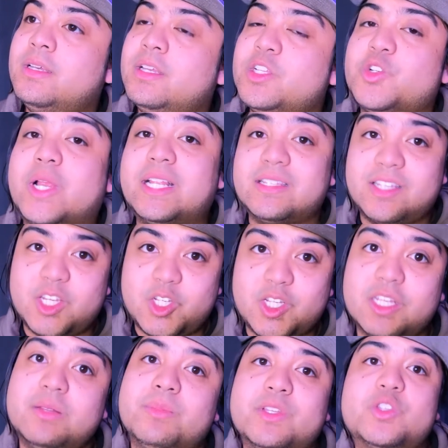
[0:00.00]

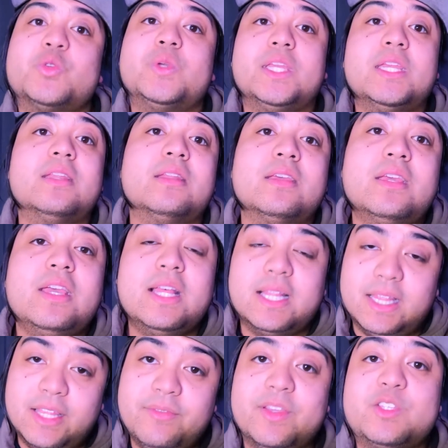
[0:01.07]
transition between
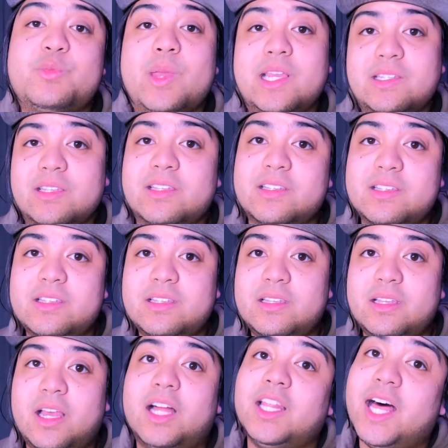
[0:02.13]
living spaces
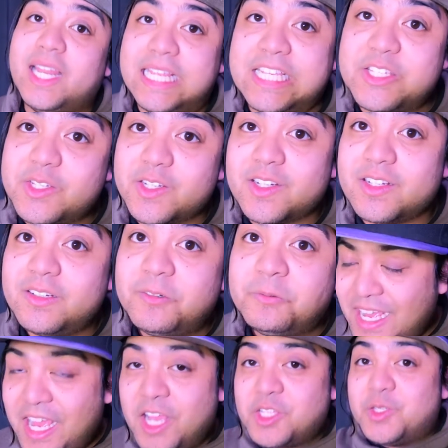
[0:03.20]
a lot easier.
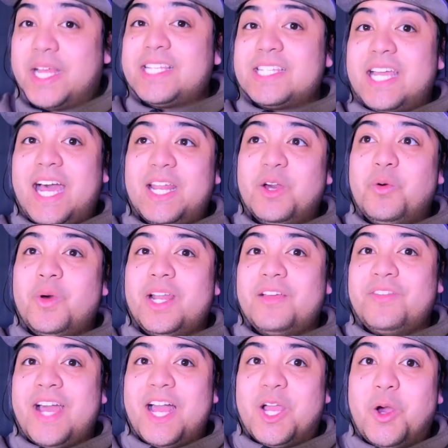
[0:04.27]
So that's kind of what
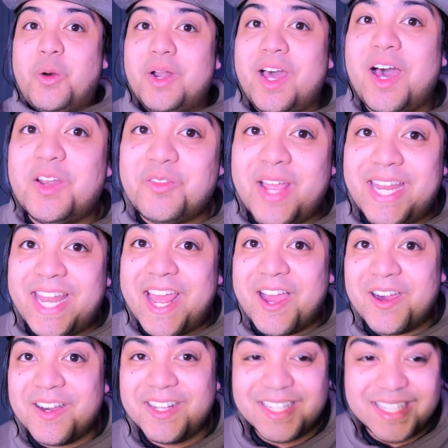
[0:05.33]
I've got going on right now.